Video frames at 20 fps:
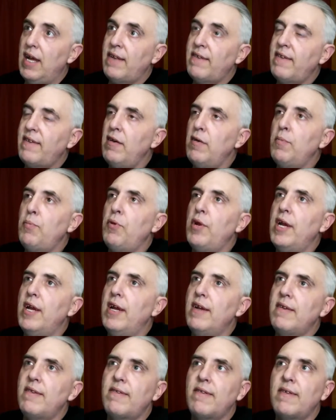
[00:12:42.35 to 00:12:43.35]
it still
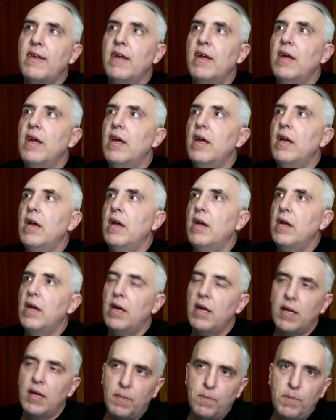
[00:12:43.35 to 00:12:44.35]
brings
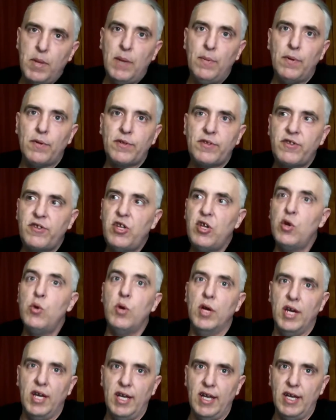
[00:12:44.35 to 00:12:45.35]
people
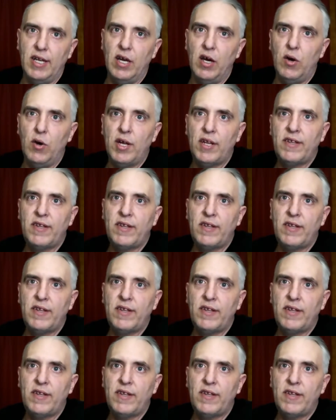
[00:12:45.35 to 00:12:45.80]
to it, you know?